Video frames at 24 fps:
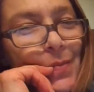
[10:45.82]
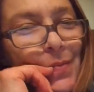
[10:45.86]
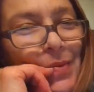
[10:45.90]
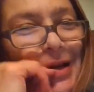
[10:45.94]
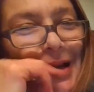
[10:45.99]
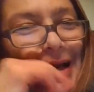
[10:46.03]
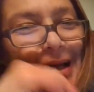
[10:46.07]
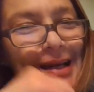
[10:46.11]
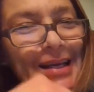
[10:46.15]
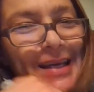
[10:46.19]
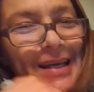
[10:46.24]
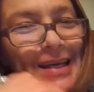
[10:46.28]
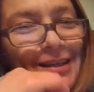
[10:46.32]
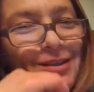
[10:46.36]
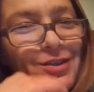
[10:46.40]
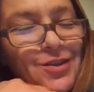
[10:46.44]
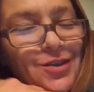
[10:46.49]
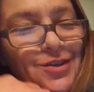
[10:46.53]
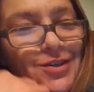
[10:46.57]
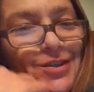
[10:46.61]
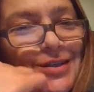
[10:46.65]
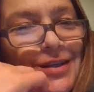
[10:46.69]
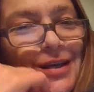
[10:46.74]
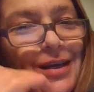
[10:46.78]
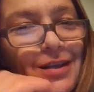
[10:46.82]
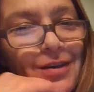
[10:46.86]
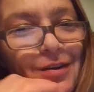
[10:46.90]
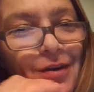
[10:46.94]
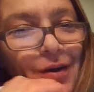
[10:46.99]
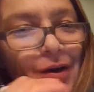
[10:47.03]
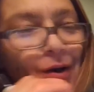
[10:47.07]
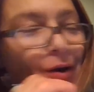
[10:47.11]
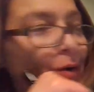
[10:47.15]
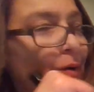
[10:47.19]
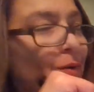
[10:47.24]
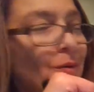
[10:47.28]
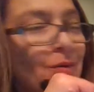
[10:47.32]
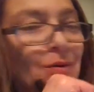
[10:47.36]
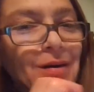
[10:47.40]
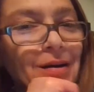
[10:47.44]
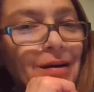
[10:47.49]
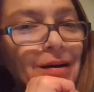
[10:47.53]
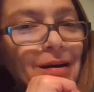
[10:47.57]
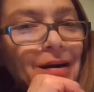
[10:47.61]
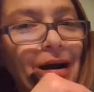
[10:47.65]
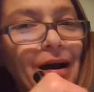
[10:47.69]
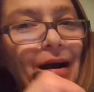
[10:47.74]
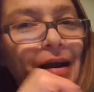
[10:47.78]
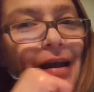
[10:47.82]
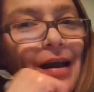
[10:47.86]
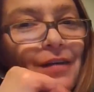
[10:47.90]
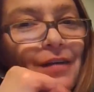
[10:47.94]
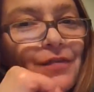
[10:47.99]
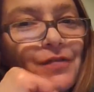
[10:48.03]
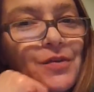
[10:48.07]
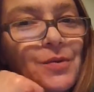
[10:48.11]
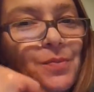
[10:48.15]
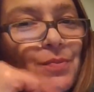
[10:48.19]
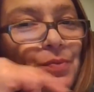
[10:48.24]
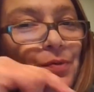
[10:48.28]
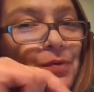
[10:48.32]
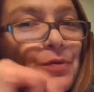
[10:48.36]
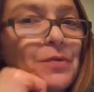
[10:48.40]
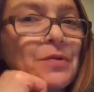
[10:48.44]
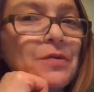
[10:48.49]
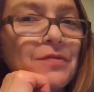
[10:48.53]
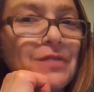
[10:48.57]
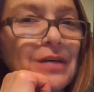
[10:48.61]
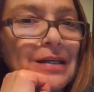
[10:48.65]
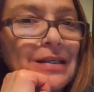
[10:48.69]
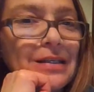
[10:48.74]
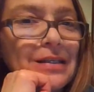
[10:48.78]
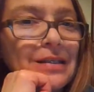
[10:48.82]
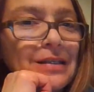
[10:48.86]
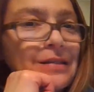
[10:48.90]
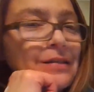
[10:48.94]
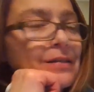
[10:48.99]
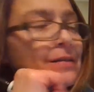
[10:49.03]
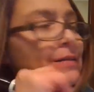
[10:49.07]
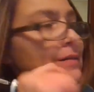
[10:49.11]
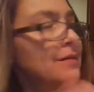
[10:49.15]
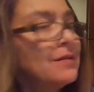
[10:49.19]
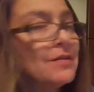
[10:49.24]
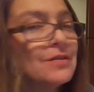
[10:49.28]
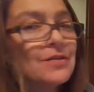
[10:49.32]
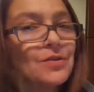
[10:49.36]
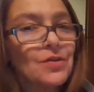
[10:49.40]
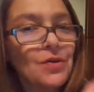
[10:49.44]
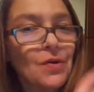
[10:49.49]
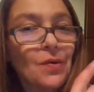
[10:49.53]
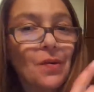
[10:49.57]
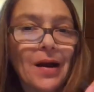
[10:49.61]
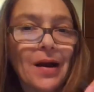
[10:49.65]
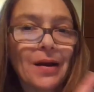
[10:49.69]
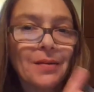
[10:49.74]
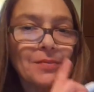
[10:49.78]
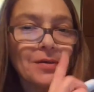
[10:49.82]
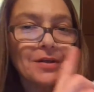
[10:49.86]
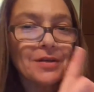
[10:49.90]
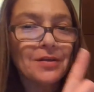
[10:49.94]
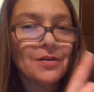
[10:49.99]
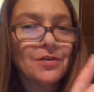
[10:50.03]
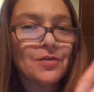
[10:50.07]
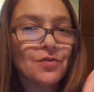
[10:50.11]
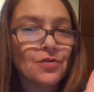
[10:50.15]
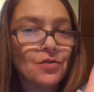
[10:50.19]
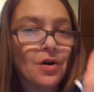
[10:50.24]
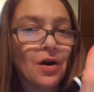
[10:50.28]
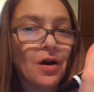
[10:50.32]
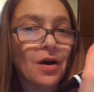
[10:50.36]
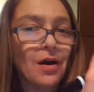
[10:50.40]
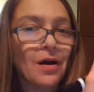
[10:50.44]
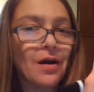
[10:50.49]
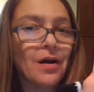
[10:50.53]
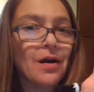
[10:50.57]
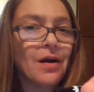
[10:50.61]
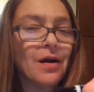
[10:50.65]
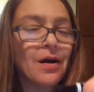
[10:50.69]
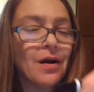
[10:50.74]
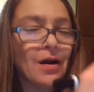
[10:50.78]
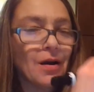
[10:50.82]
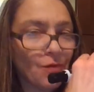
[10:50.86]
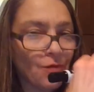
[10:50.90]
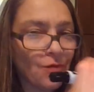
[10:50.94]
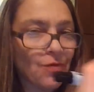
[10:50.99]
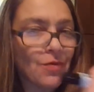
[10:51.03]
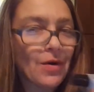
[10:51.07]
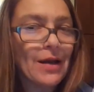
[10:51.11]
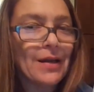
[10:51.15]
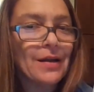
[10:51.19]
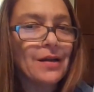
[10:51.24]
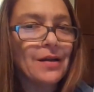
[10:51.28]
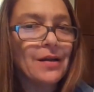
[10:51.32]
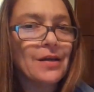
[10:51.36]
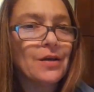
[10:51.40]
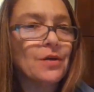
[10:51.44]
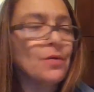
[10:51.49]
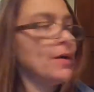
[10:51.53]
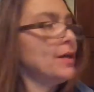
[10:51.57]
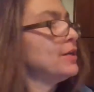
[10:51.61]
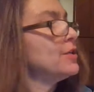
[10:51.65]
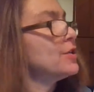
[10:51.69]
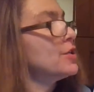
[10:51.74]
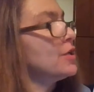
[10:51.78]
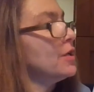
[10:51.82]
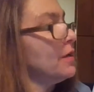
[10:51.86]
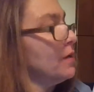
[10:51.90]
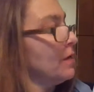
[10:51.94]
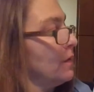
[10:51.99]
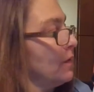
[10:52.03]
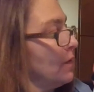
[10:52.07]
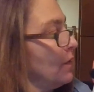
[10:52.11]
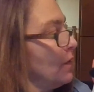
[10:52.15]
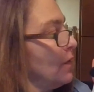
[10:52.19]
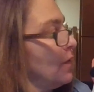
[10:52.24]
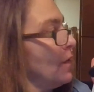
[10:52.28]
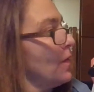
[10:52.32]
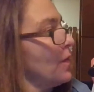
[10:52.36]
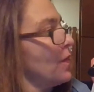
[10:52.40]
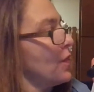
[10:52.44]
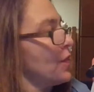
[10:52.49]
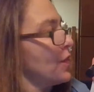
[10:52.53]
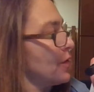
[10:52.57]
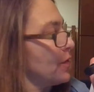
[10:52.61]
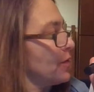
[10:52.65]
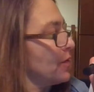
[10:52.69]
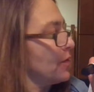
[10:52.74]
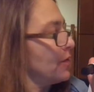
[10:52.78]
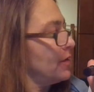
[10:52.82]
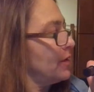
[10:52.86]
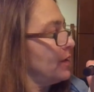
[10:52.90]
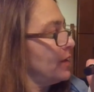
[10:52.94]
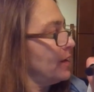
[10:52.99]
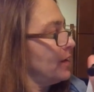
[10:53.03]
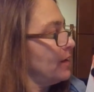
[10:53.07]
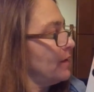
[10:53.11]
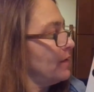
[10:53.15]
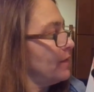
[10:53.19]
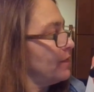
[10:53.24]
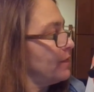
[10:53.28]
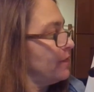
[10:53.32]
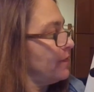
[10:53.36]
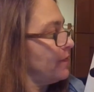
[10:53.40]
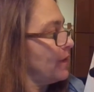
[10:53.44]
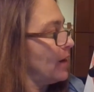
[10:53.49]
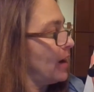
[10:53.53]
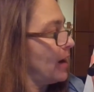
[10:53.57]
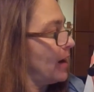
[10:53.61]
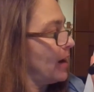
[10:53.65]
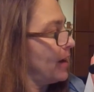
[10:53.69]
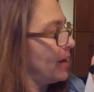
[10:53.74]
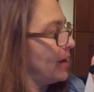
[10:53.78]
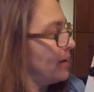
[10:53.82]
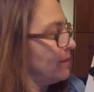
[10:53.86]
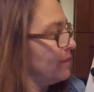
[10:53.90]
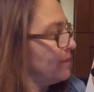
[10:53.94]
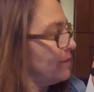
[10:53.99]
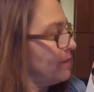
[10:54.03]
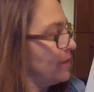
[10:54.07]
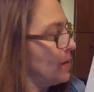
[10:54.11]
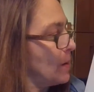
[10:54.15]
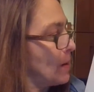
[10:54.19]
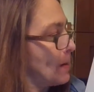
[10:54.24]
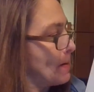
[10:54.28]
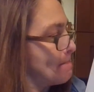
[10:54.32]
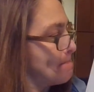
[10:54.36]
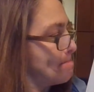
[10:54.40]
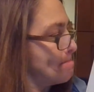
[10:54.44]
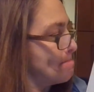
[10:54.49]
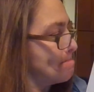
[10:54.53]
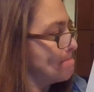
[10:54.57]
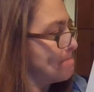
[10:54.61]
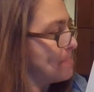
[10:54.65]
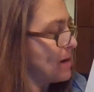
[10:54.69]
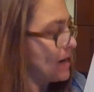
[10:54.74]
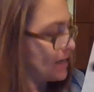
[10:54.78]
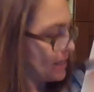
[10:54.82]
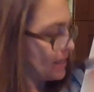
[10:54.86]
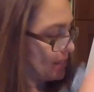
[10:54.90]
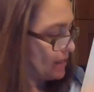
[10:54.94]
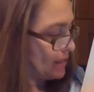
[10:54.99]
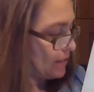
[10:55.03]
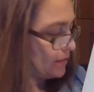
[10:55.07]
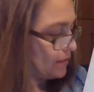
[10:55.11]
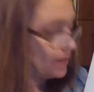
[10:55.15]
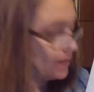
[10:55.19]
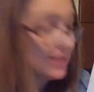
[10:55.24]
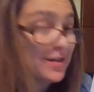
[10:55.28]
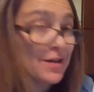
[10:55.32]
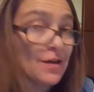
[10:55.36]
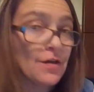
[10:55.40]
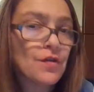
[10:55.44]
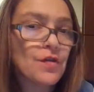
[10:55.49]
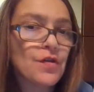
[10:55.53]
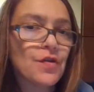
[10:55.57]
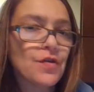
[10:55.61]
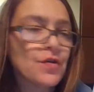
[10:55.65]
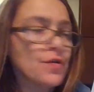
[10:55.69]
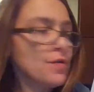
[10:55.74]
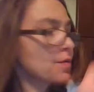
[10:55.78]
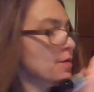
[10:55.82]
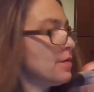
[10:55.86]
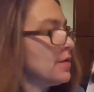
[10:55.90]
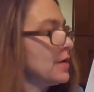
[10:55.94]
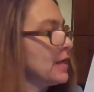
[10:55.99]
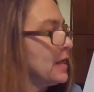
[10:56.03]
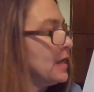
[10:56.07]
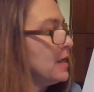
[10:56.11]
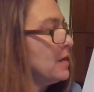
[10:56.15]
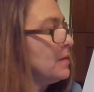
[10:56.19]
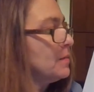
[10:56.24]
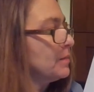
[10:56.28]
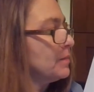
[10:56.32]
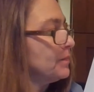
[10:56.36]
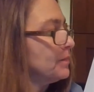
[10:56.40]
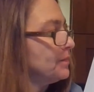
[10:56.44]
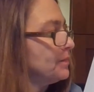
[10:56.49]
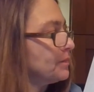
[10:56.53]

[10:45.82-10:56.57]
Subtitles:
but I can't just say no. I have to prove it. So I'm going to write an equation. 35 minus 30